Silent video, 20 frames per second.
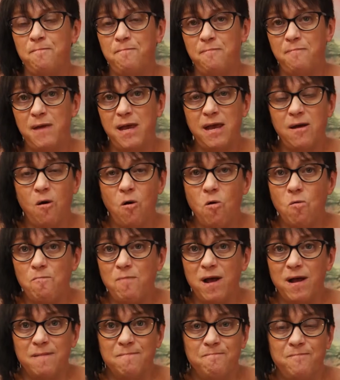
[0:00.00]
Be
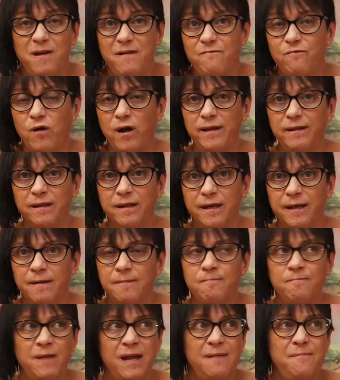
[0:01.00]
open, be friendly.
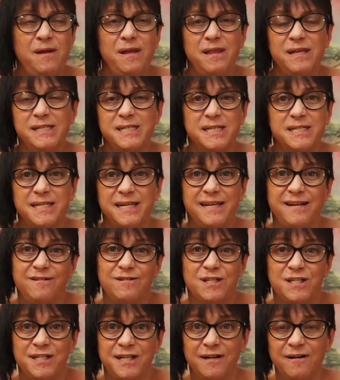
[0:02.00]
Maybe this isn't your
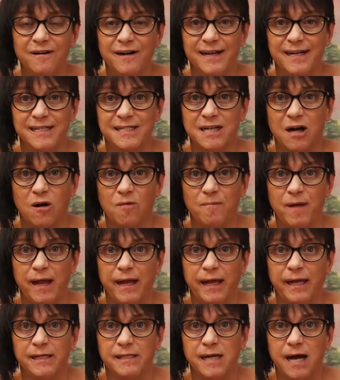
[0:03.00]
serious art
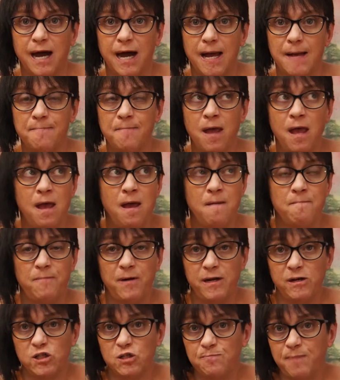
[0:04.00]
making time,
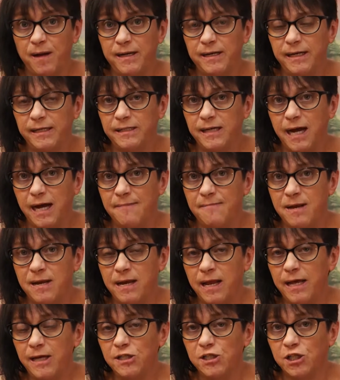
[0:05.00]
but you're spending time in
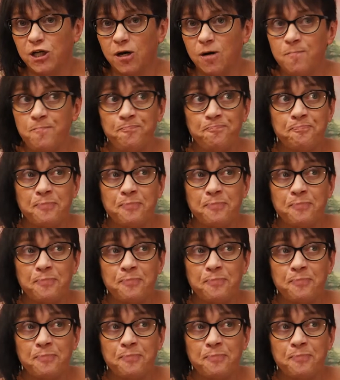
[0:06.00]
nature,